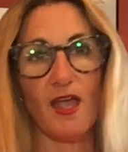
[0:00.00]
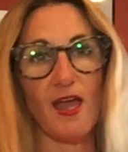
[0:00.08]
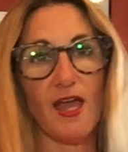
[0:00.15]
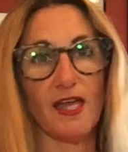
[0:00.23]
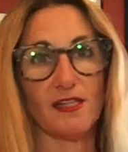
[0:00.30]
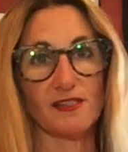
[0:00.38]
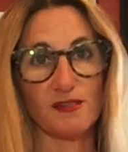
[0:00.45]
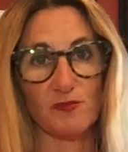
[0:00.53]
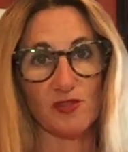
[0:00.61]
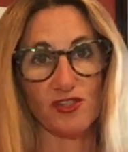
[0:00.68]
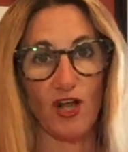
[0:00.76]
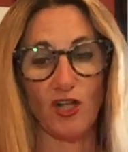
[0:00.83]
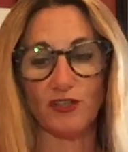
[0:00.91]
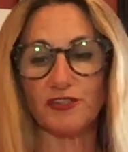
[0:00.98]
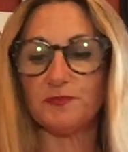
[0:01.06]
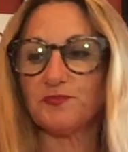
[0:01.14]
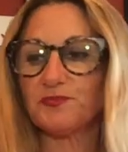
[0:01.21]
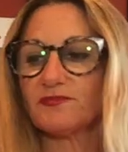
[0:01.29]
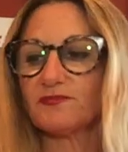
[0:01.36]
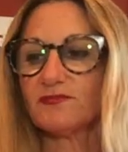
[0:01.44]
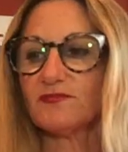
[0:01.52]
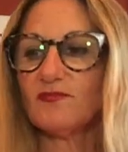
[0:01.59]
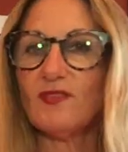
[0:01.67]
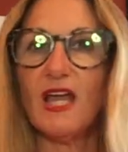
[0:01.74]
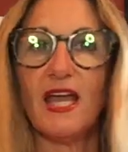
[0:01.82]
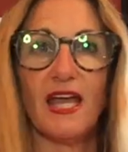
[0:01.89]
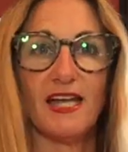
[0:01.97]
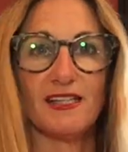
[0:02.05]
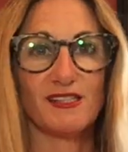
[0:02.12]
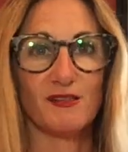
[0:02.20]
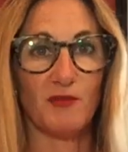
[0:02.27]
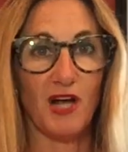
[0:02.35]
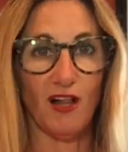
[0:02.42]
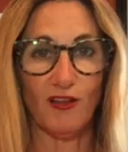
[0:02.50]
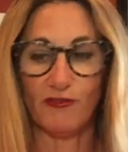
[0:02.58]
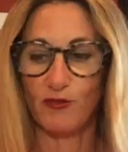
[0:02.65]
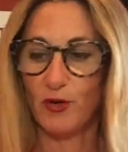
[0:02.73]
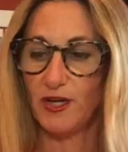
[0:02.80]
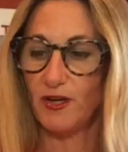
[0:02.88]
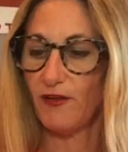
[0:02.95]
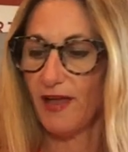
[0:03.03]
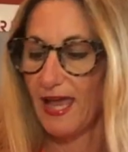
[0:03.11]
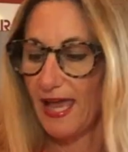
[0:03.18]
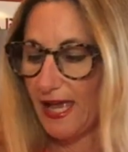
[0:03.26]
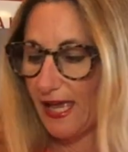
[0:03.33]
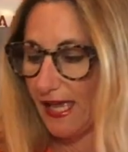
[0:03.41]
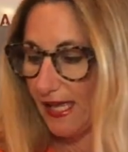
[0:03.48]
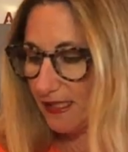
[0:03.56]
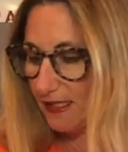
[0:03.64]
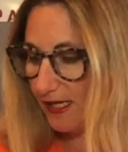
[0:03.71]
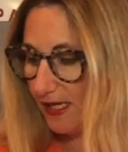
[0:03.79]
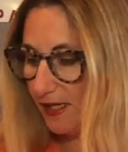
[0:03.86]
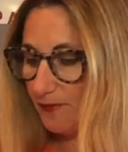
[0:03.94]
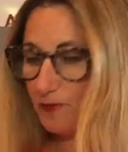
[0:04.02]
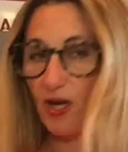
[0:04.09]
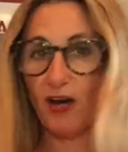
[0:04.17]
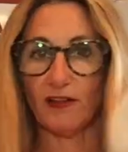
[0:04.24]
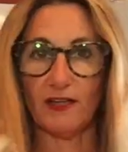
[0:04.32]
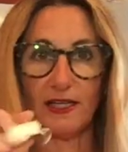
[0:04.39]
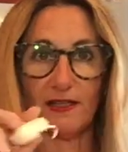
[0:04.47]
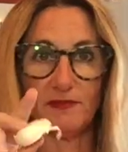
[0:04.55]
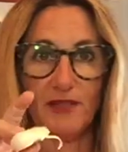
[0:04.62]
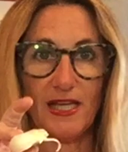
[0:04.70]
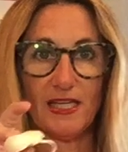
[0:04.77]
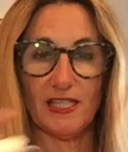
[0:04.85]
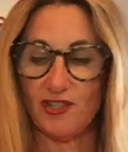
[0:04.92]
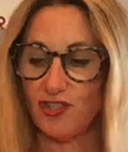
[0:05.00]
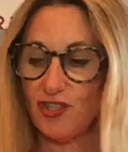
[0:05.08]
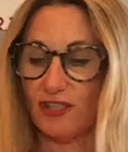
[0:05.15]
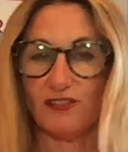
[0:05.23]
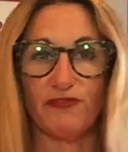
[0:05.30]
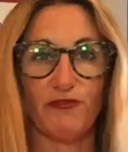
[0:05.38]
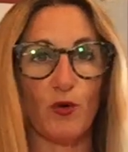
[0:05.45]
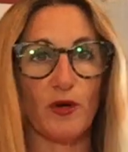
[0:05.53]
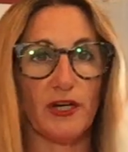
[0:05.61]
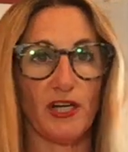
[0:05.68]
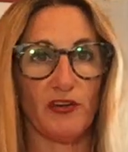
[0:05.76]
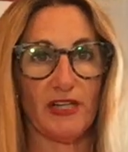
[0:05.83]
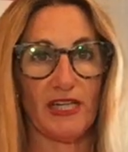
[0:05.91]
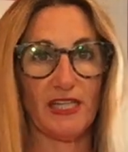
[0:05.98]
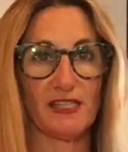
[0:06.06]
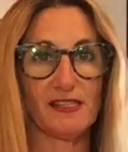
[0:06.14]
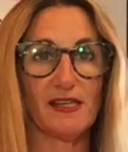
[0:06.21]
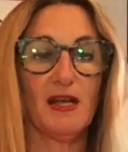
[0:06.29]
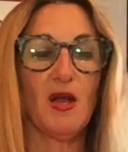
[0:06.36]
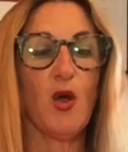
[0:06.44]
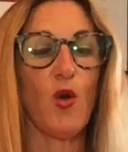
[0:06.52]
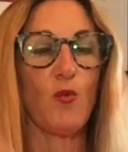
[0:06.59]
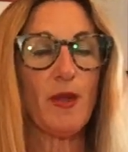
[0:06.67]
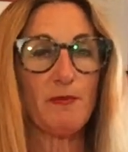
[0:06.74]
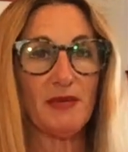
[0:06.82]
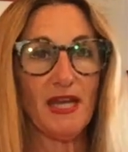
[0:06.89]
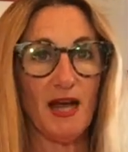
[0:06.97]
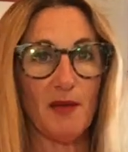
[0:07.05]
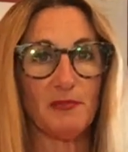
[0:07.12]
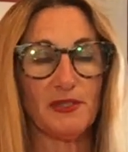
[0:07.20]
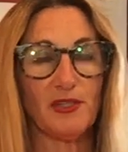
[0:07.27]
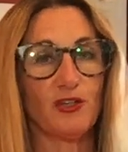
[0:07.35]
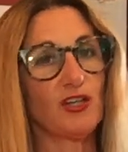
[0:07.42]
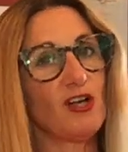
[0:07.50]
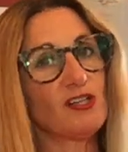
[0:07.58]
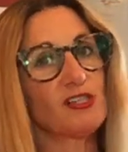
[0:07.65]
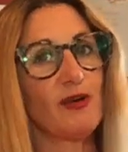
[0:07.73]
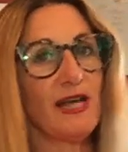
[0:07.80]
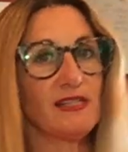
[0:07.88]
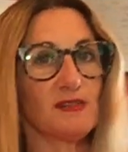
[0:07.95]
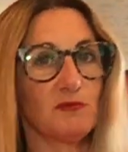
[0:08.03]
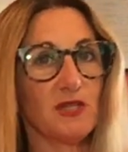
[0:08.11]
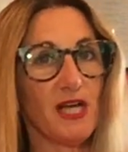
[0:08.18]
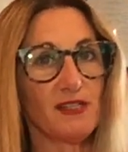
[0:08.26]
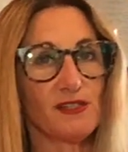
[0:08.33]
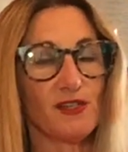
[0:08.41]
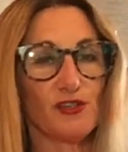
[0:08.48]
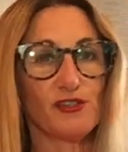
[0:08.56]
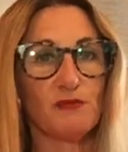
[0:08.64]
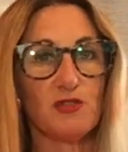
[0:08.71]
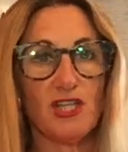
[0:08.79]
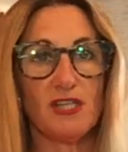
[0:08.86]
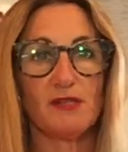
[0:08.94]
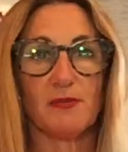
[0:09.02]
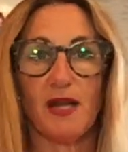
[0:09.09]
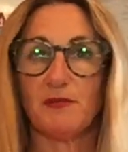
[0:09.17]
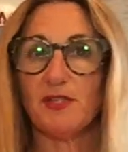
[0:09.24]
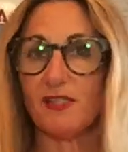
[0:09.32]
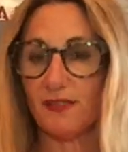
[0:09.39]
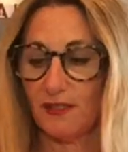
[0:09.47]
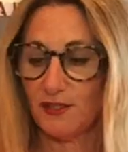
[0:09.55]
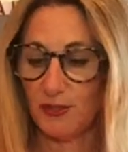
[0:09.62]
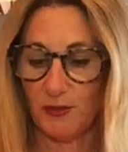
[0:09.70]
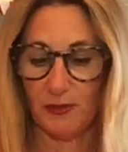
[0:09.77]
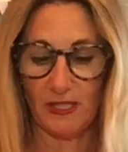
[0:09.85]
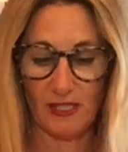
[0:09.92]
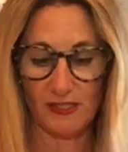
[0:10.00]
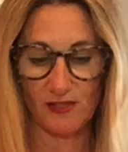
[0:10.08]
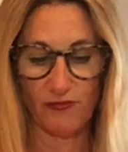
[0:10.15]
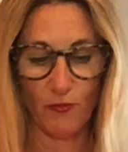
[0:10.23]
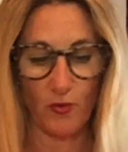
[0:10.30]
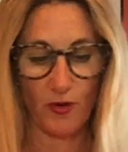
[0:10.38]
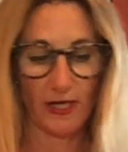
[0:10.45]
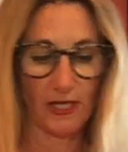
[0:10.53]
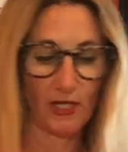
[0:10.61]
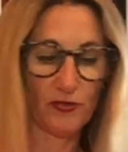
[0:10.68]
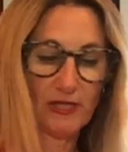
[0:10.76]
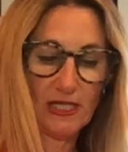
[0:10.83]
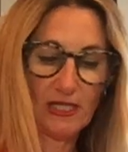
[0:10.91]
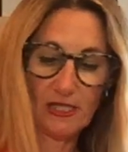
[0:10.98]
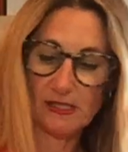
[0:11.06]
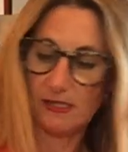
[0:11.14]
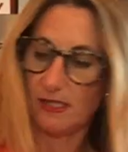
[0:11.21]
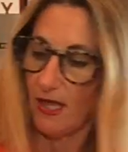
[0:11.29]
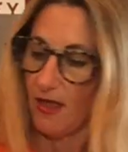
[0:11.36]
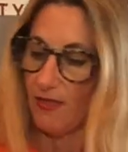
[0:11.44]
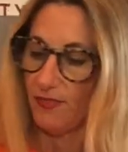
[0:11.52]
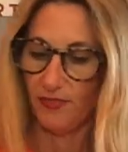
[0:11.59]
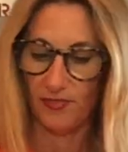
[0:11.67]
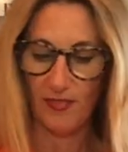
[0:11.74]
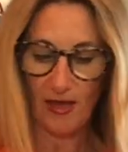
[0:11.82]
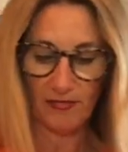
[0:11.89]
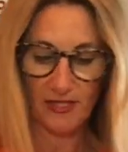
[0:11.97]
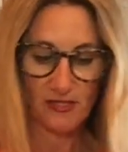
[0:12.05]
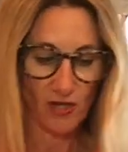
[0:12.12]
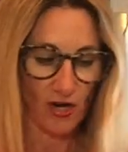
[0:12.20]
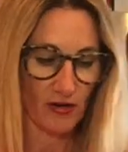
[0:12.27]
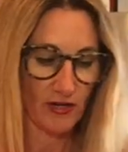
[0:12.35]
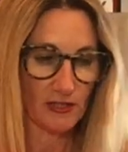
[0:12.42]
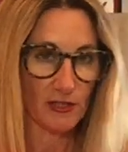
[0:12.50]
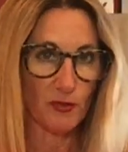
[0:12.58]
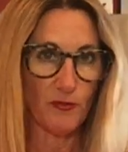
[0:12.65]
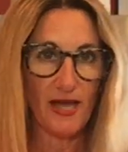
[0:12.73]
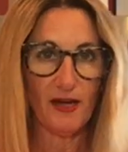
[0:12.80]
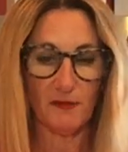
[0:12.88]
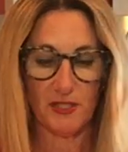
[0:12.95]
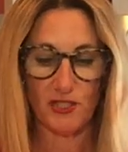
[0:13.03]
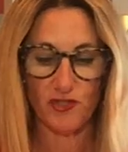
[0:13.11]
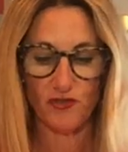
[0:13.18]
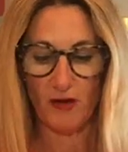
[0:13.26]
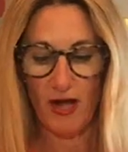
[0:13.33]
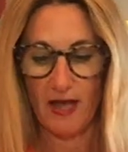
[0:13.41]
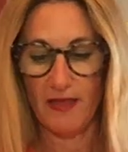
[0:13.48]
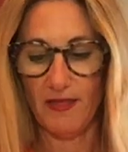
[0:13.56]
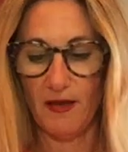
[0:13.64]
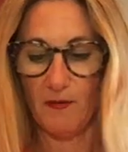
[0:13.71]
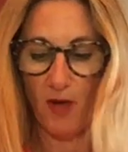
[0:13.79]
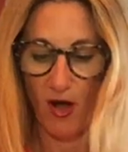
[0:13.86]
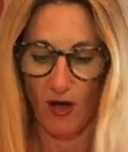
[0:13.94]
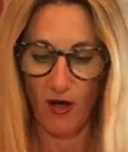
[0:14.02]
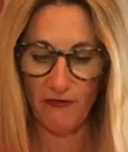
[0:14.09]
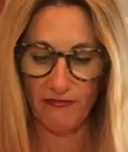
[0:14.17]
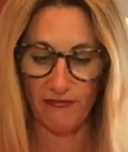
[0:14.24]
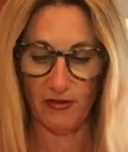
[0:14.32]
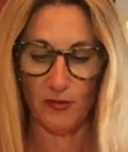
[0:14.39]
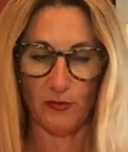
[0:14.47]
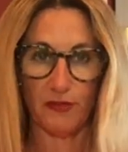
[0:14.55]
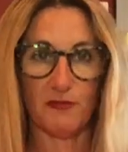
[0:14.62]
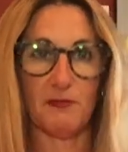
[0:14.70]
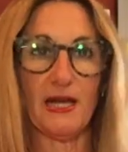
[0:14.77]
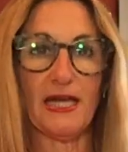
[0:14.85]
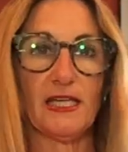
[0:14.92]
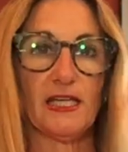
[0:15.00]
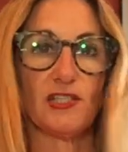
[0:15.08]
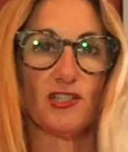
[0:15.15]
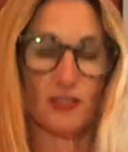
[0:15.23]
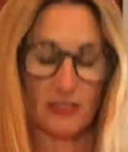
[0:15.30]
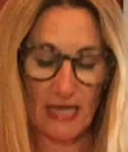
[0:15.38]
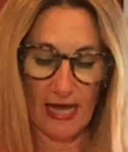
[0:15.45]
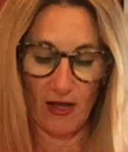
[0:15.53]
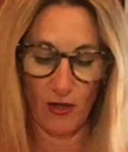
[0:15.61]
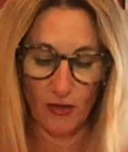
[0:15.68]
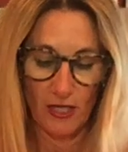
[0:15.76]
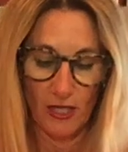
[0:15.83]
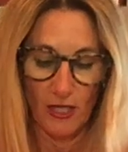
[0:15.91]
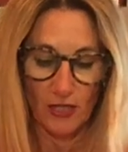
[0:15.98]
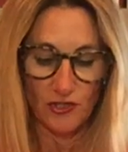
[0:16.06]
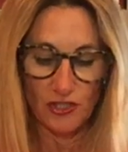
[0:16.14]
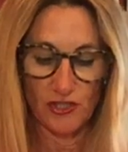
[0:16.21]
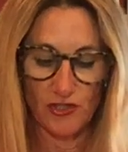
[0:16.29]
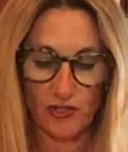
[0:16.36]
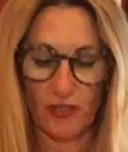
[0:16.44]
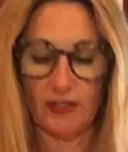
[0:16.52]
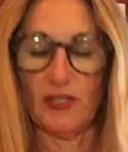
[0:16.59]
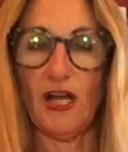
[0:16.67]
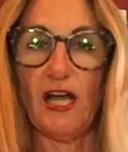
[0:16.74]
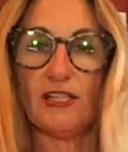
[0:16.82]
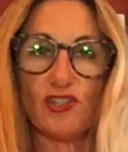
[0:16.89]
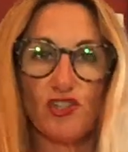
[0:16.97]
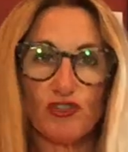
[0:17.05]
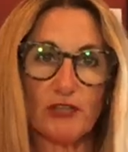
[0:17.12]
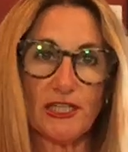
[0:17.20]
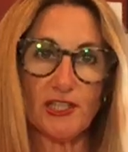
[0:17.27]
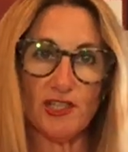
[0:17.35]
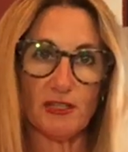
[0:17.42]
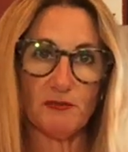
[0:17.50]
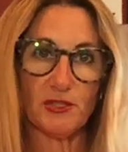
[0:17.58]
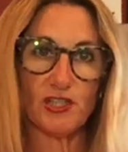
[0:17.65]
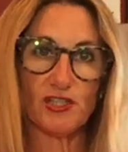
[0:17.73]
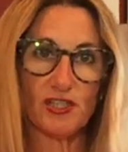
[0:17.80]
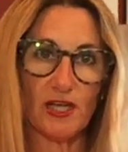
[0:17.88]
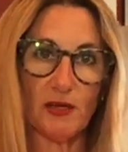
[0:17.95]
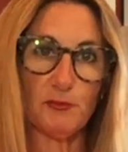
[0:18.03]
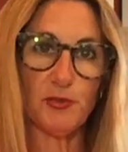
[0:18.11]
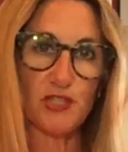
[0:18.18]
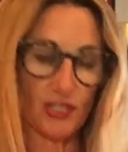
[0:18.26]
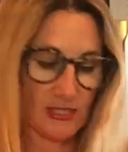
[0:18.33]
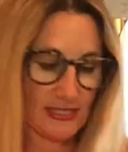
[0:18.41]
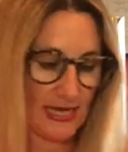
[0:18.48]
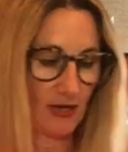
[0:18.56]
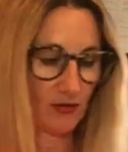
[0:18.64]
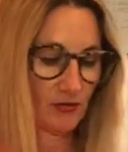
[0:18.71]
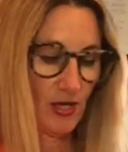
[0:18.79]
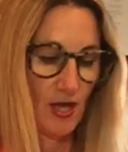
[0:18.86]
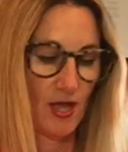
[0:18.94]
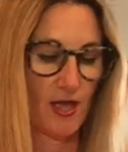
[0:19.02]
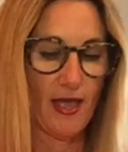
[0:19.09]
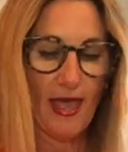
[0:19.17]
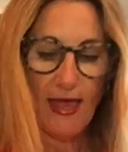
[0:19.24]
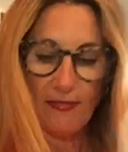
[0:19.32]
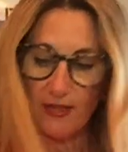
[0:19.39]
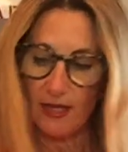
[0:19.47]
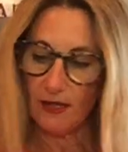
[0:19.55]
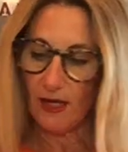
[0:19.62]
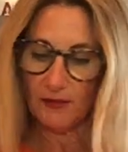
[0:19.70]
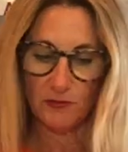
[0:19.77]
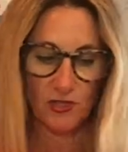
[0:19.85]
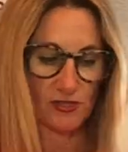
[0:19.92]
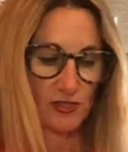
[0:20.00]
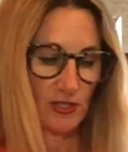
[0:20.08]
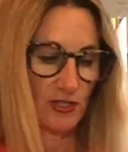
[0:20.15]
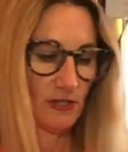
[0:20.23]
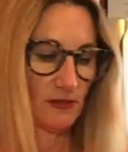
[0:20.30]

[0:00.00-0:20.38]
and some salt and some olive oil and garlic, and it's just 4 ingredients. Whip it up. You can also add some nuts or some cheese, but I'm just going to do it with these 4 ingredients. Now these are a little wet. I'm going to dry them off with my kitchen towel, just not scrunching but just kind of pushing down. And then I'm just going